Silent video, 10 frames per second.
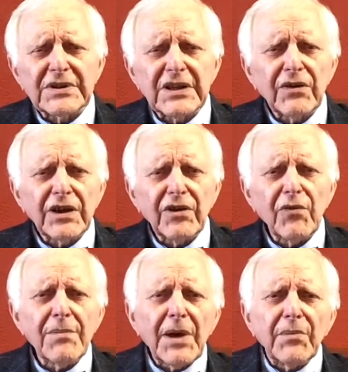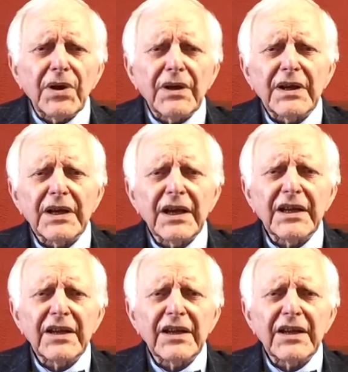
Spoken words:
I said, look, can you remember an